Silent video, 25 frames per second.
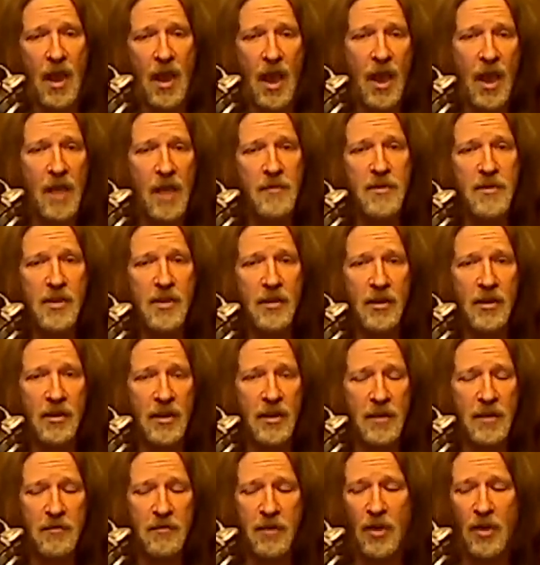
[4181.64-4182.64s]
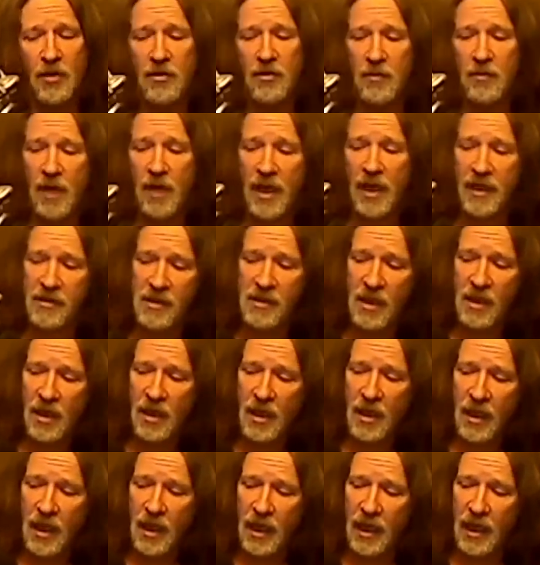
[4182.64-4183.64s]
absolutely blow minds.
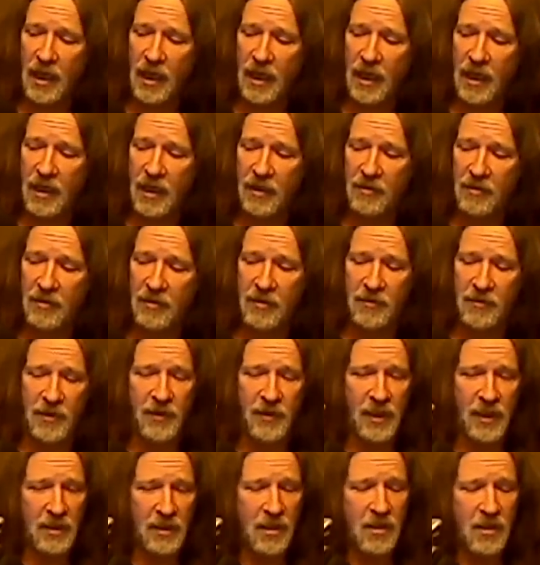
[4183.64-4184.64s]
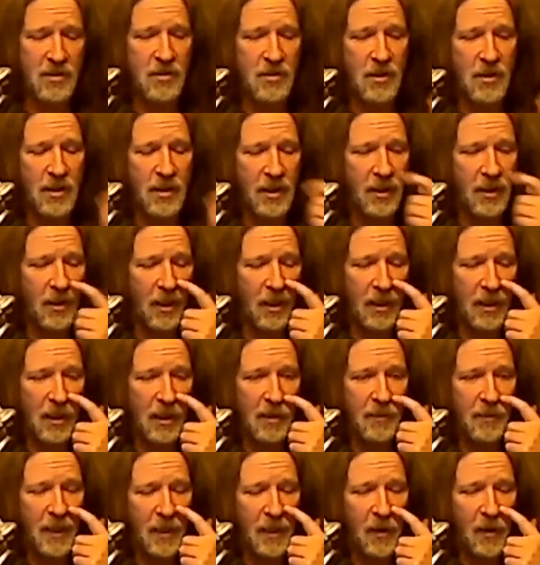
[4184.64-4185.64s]
And Vivek touched on it a
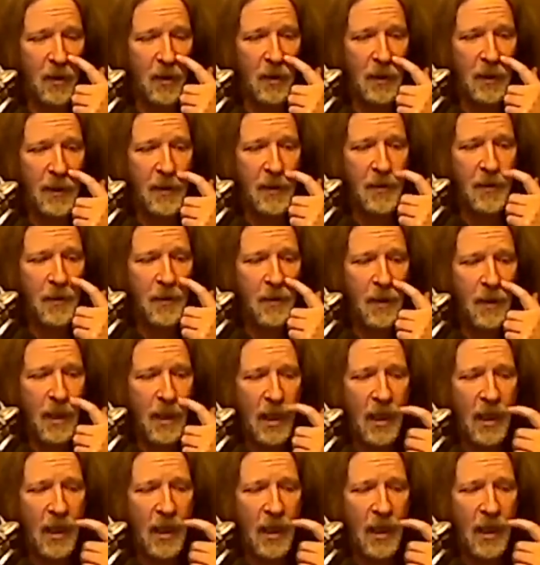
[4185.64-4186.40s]
little bit earlier.